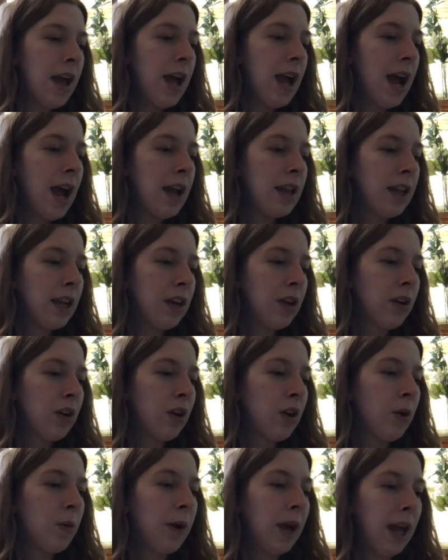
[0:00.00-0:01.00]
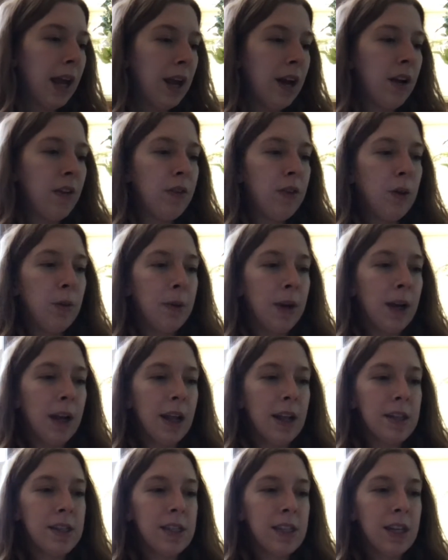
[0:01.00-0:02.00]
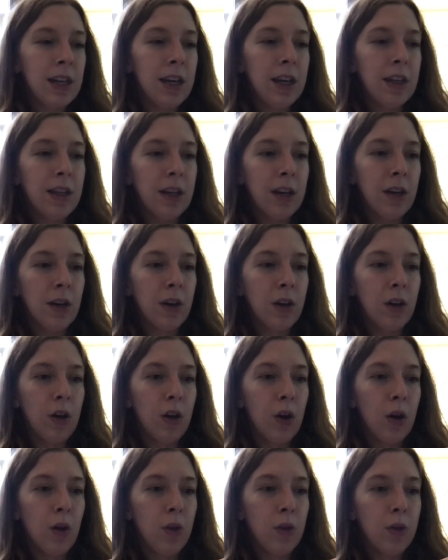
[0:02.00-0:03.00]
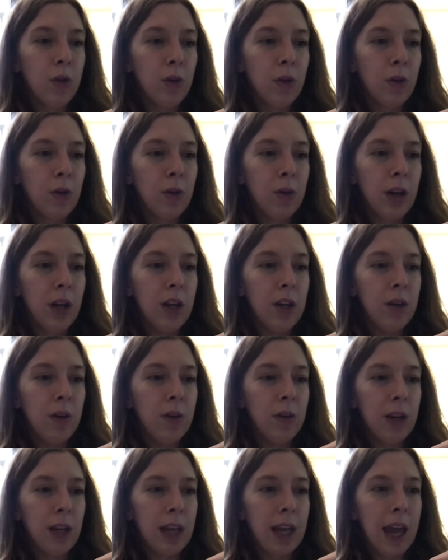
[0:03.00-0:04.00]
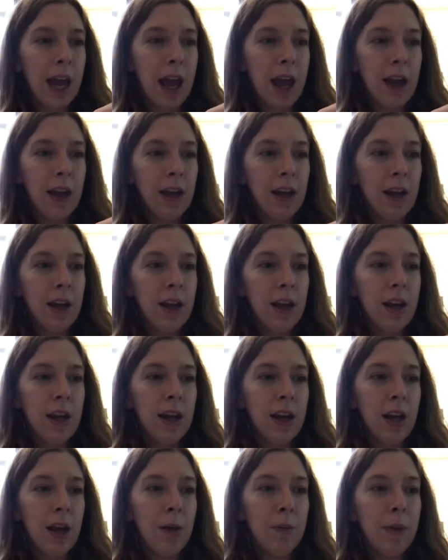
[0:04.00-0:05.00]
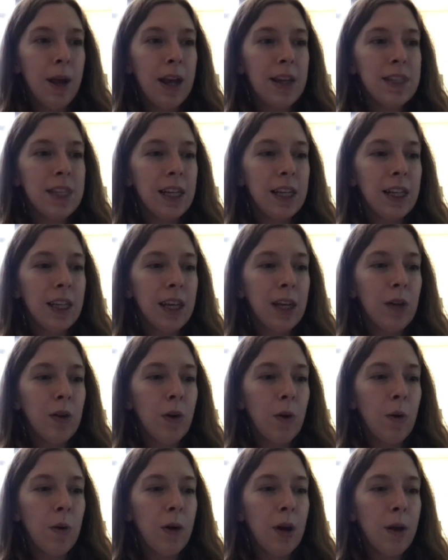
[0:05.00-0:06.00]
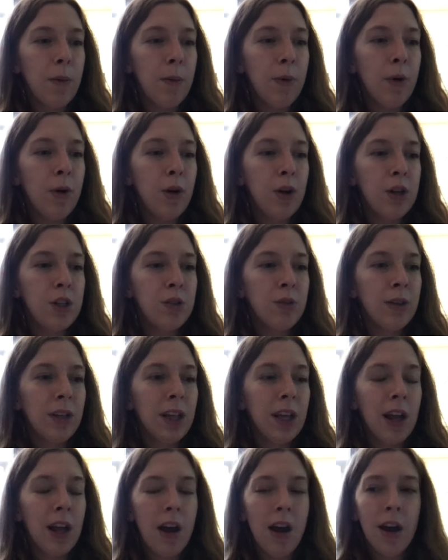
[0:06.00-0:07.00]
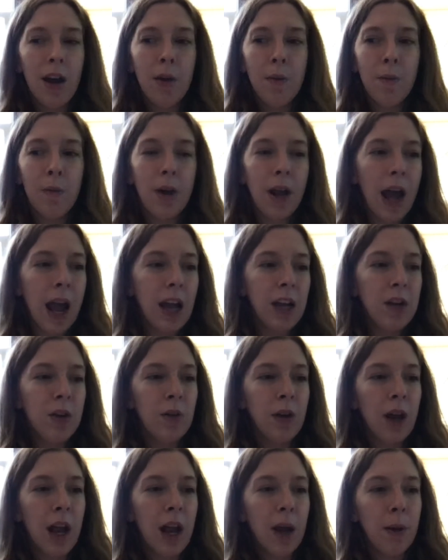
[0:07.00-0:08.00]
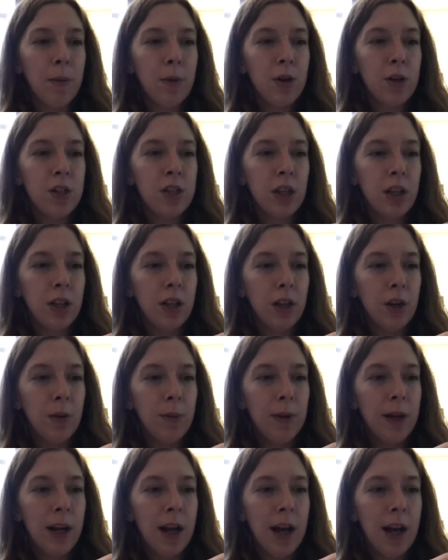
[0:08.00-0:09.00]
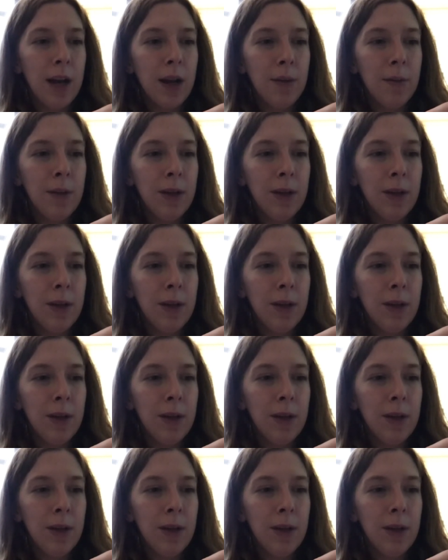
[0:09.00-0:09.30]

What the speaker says: And then you're going to wait a few minutes, and then you're going to go through and do it again. And basically, you don't want to push really on them, but I do kind of push a little bit on them